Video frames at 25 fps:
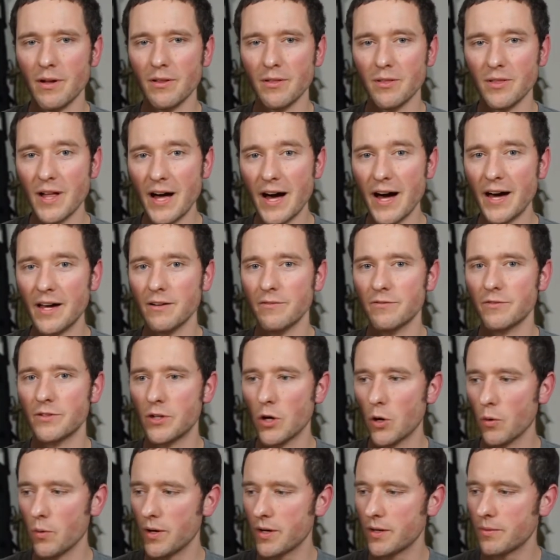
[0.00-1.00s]
a lot of
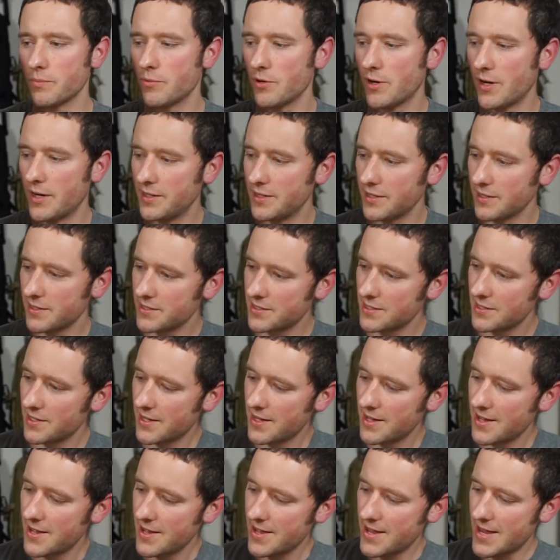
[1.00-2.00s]
GORUCK products.
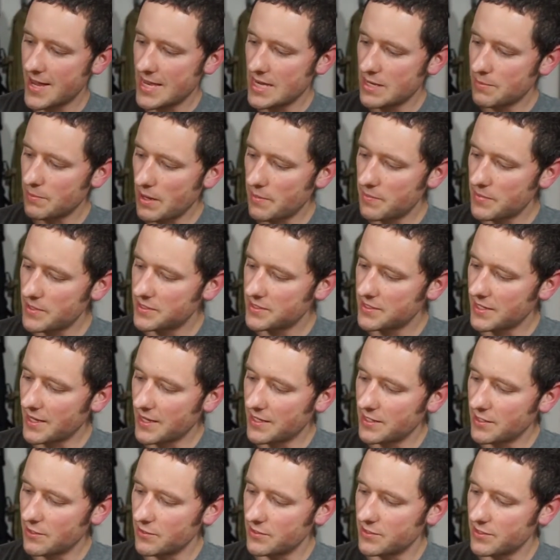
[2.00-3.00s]
And you might be
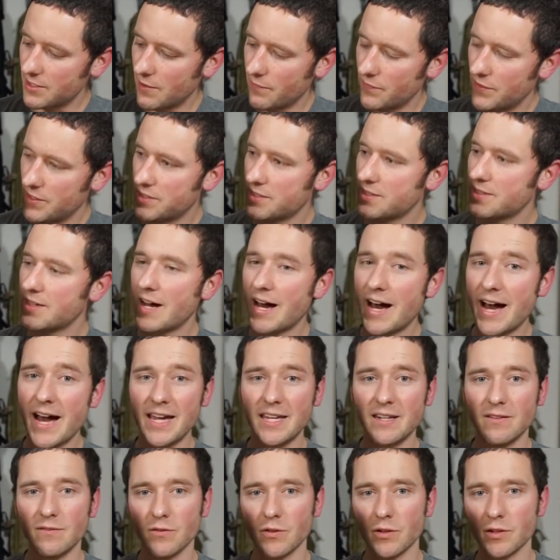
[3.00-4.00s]
saying to yourself, this
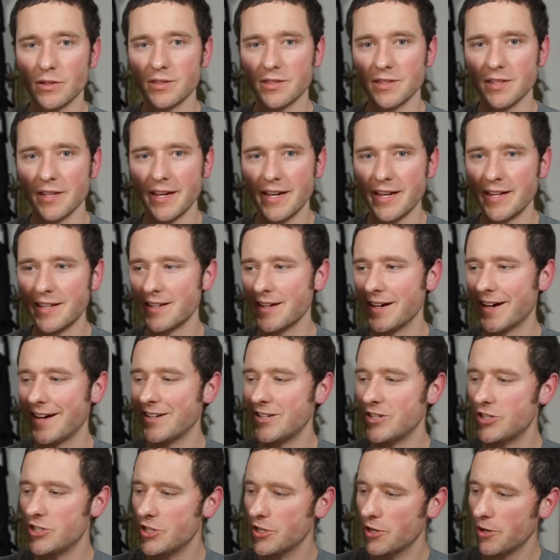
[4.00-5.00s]
kind of looks like a
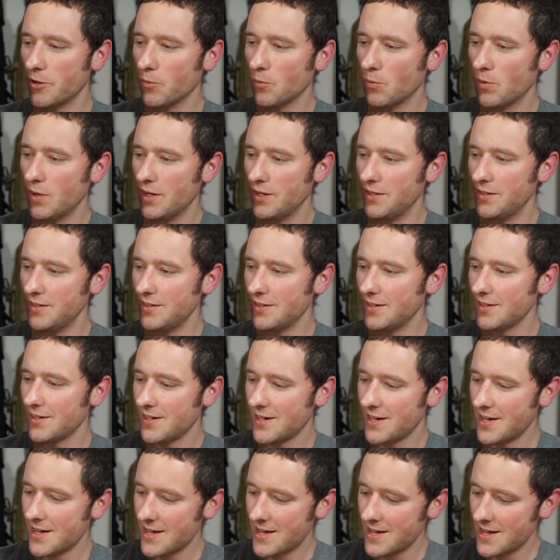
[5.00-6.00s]
GR1.
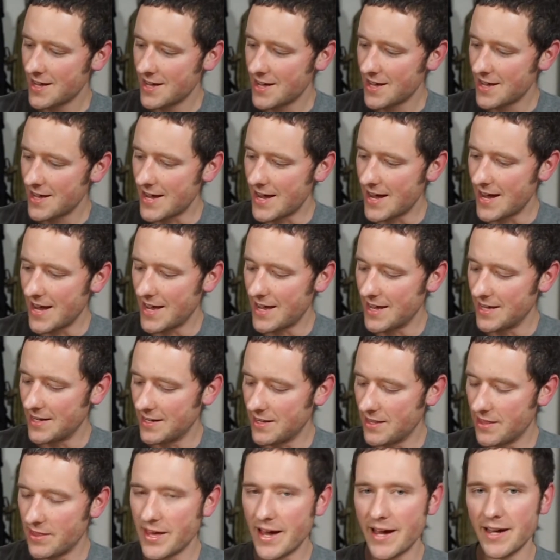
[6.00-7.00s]

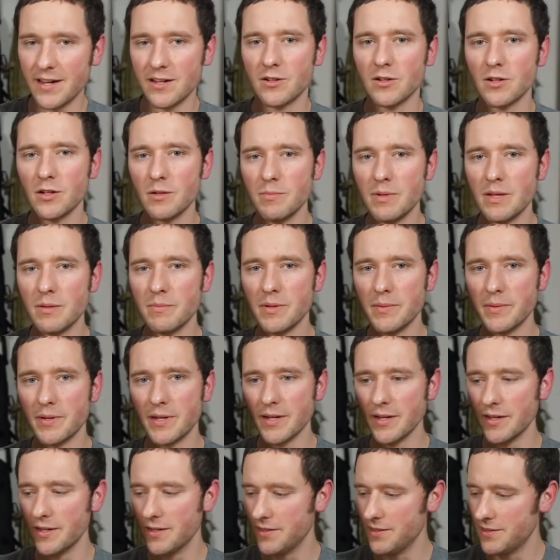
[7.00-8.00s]
And that could be
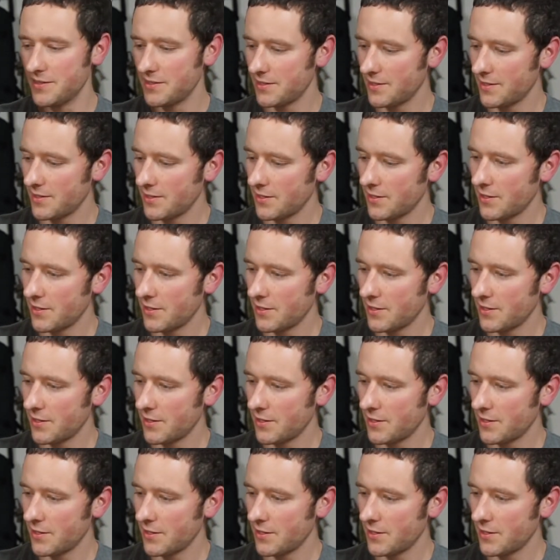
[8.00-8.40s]
because